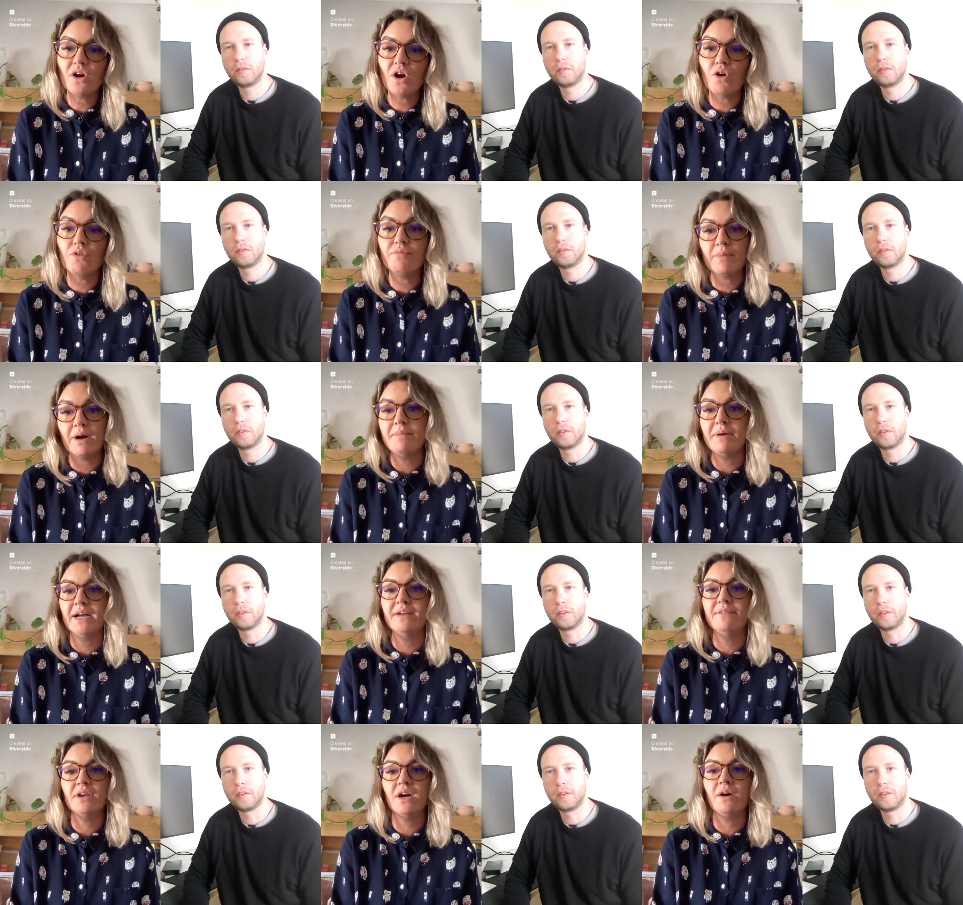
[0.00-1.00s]
Speaker 1: of my
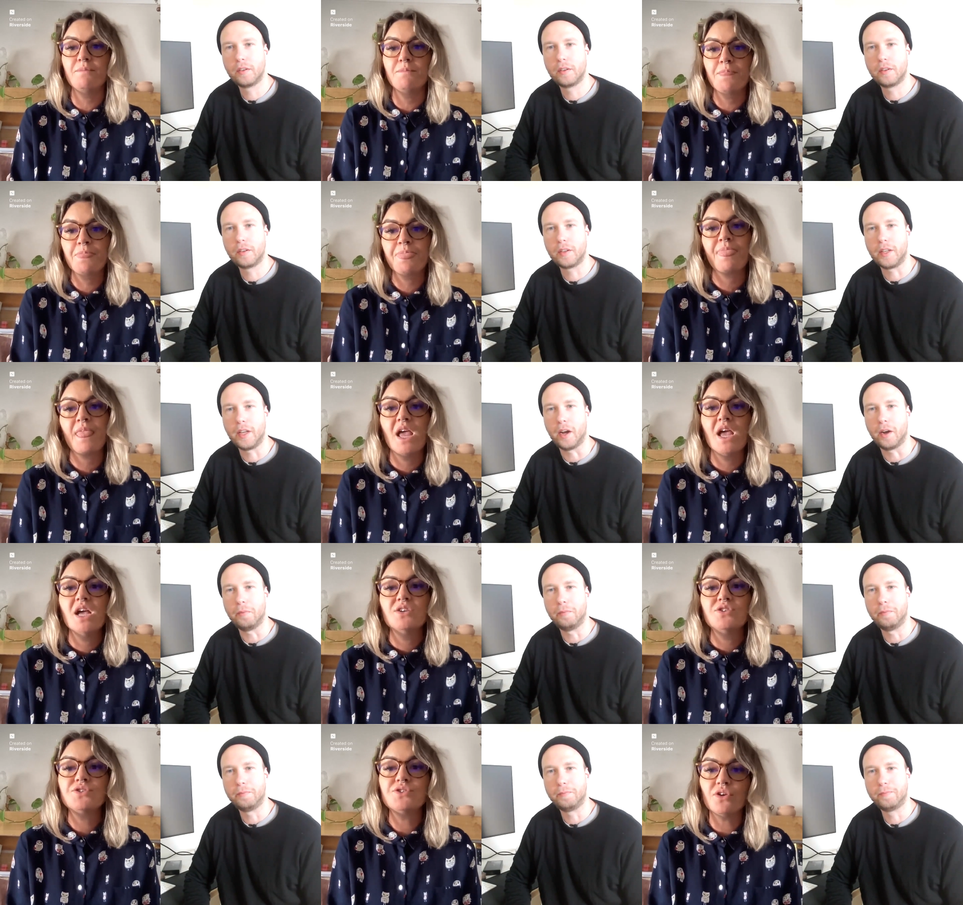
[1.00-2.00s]
behavior.
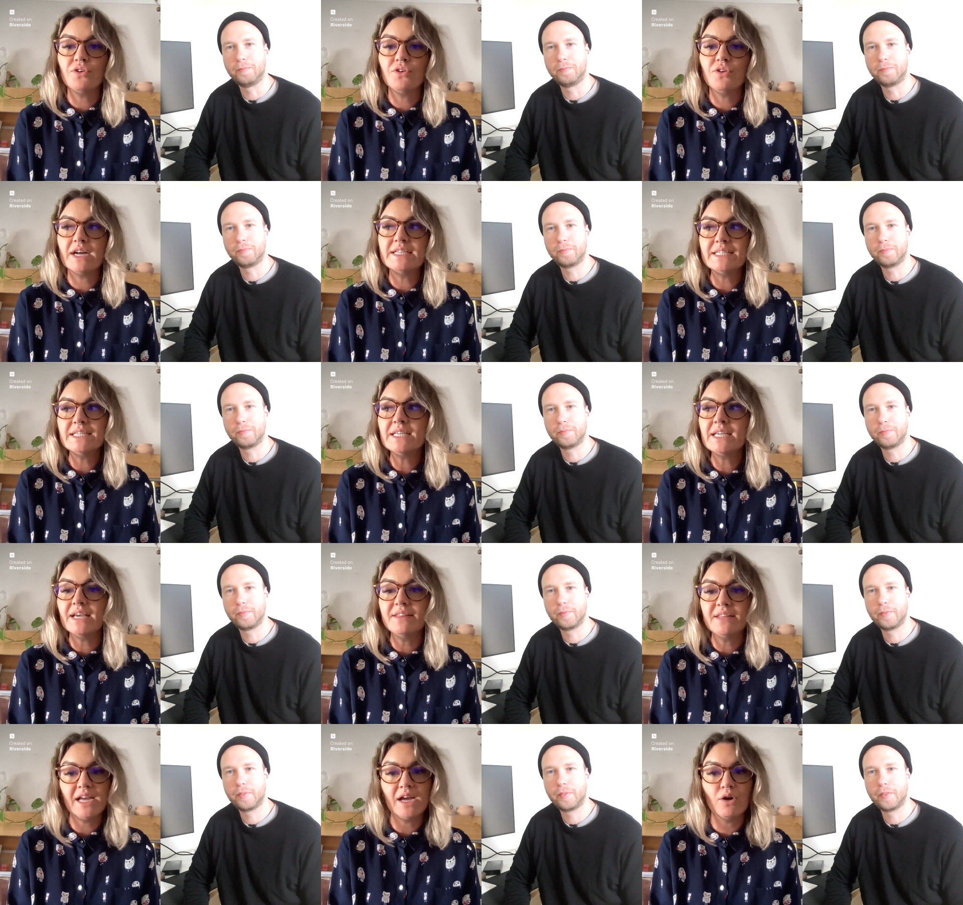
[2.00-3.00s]
Yeah. So I didn't get
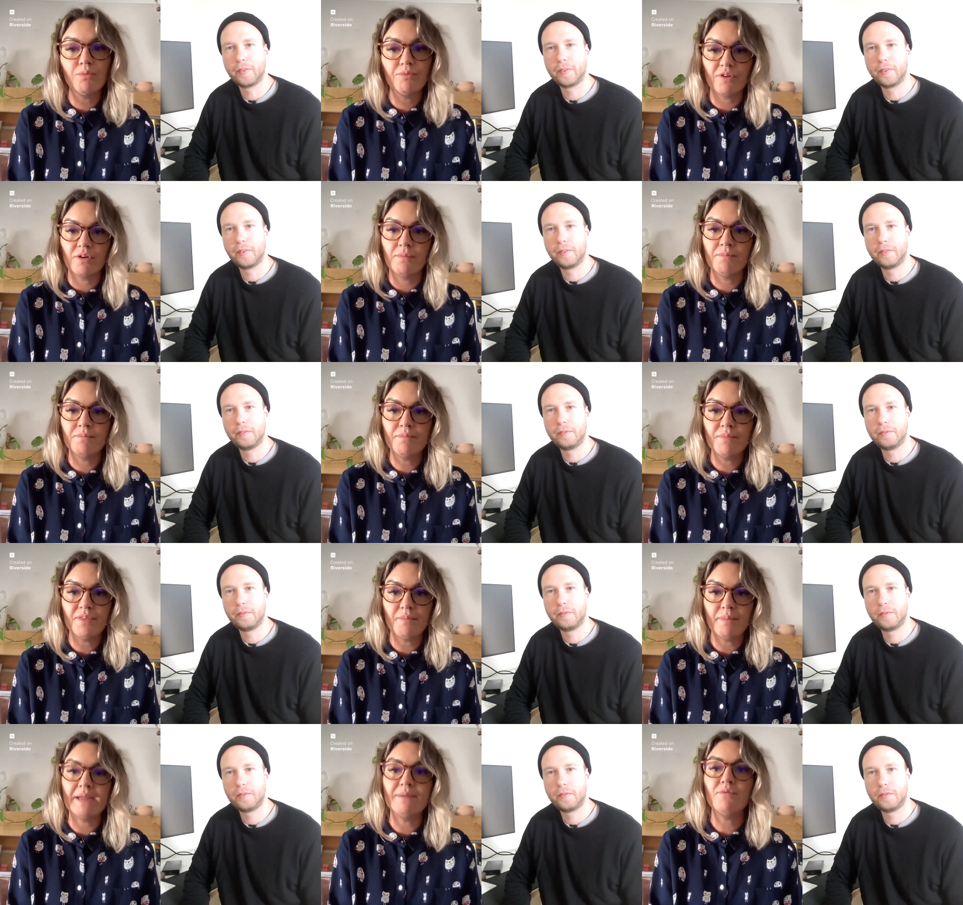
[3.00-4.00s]
the help from the
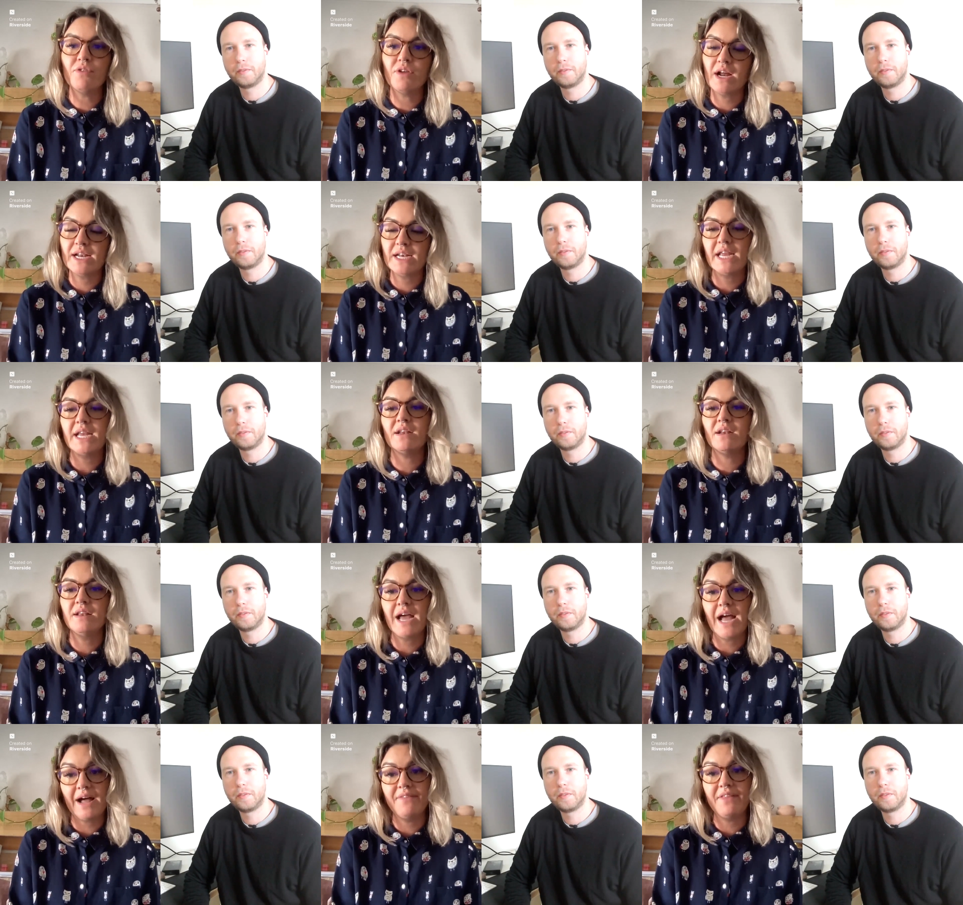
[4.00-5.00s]
people that I needed
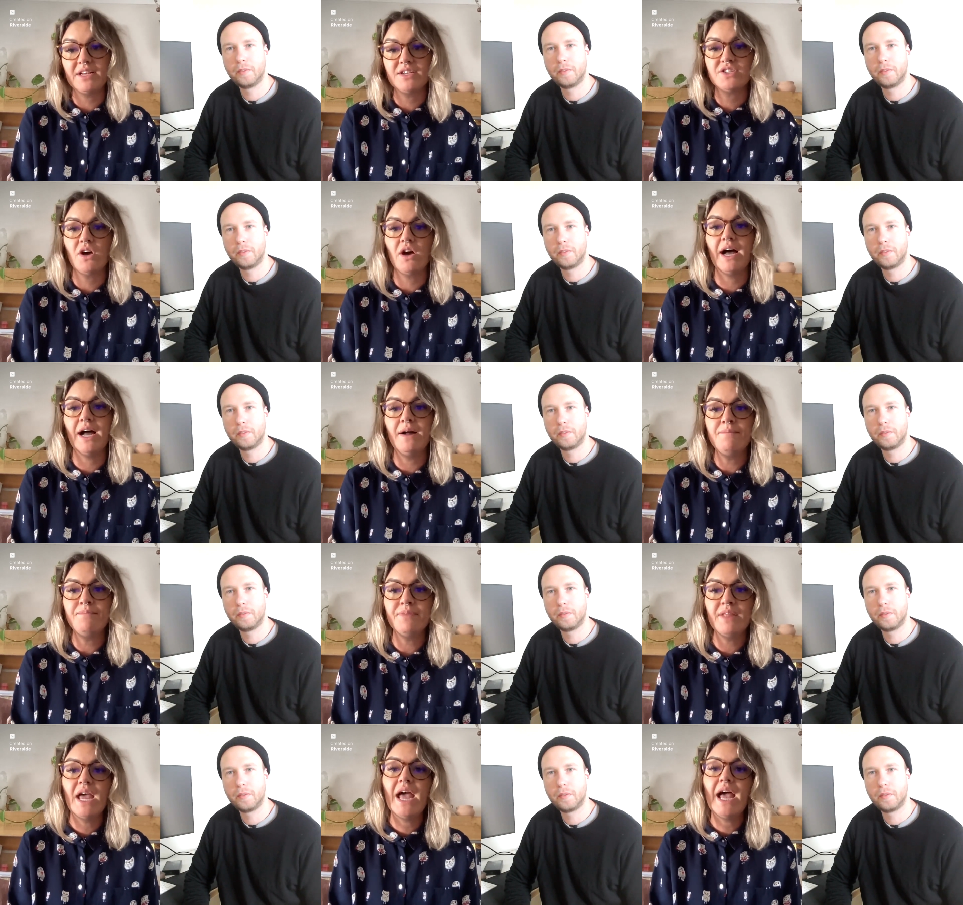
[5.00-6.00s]
at that
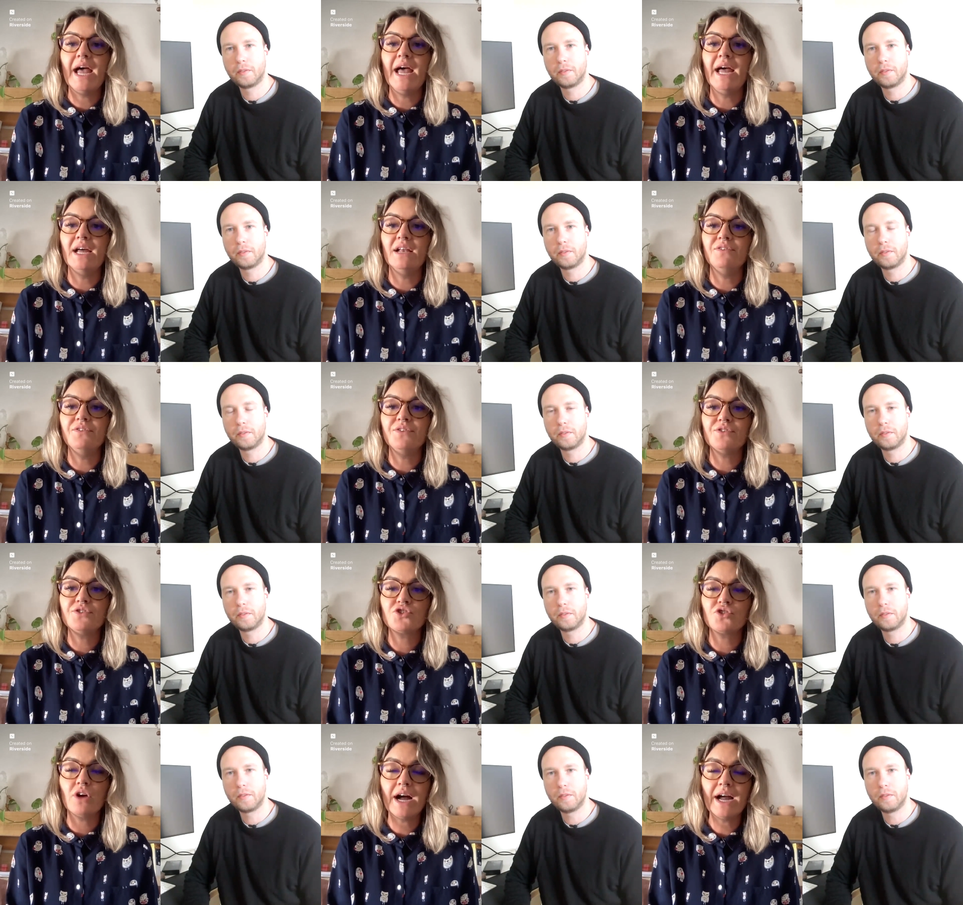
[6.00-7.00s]
time, and
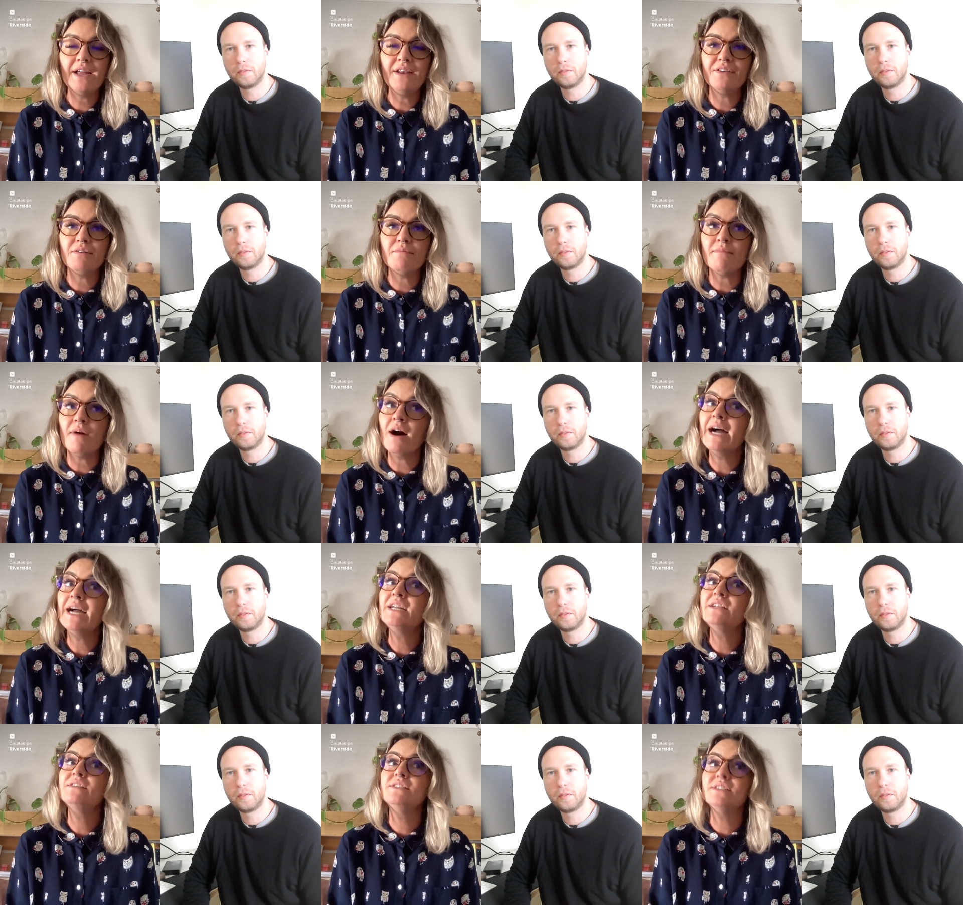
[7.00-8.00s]
tried
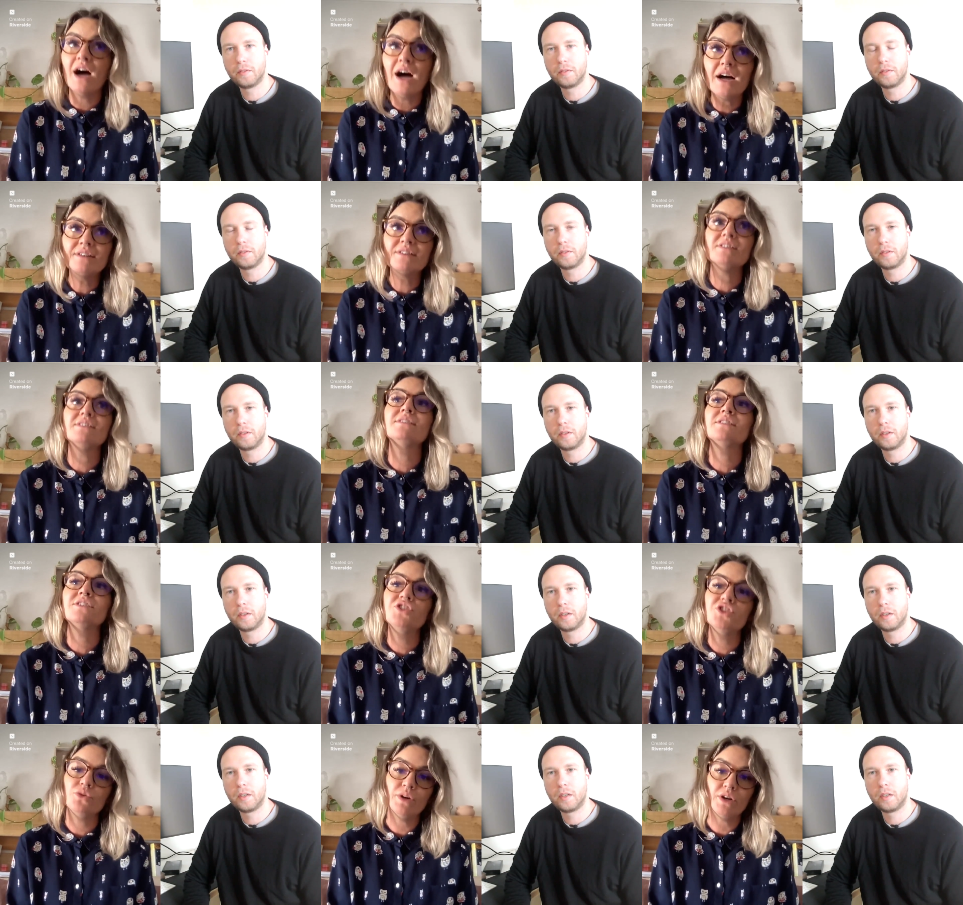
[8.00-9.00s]
my darndest to
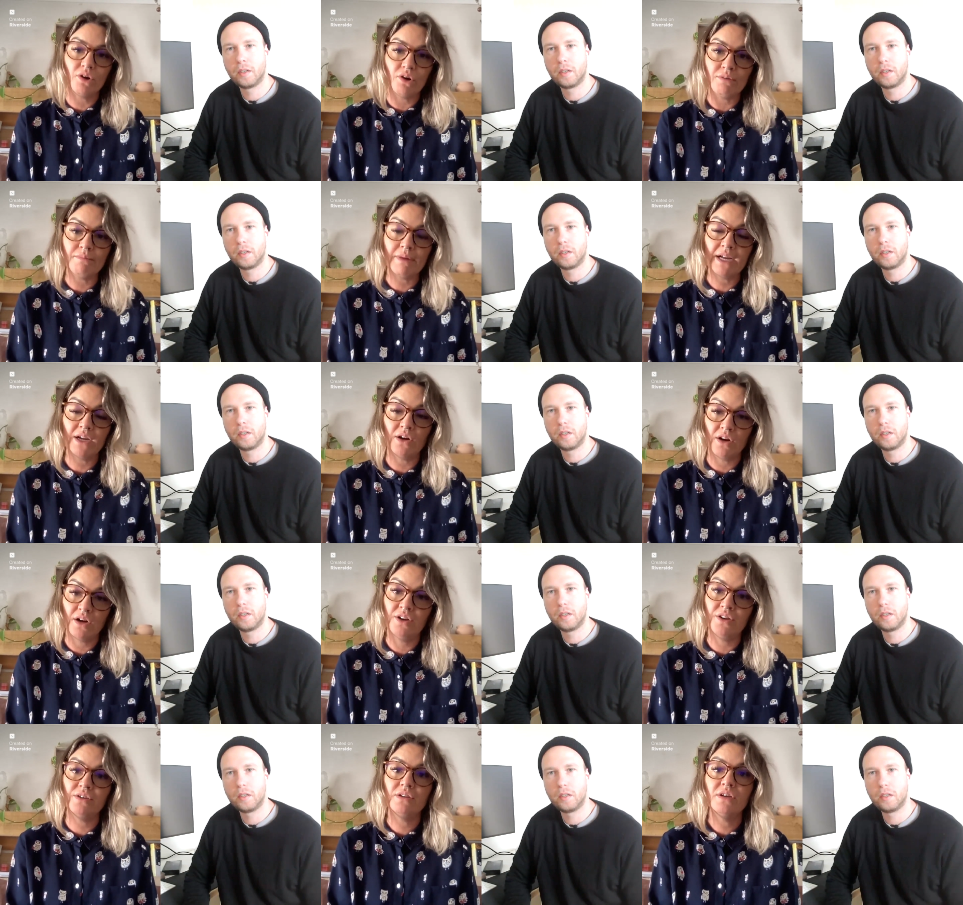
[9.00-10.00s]
do it on my
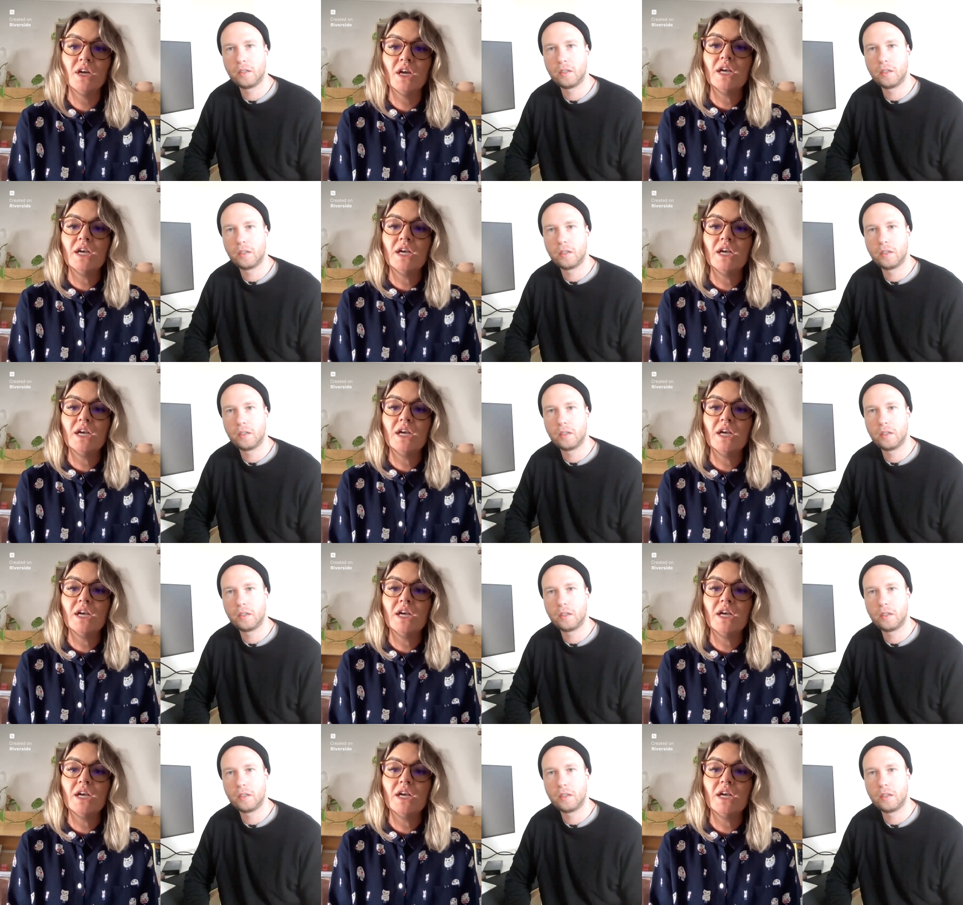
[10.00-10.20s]
own.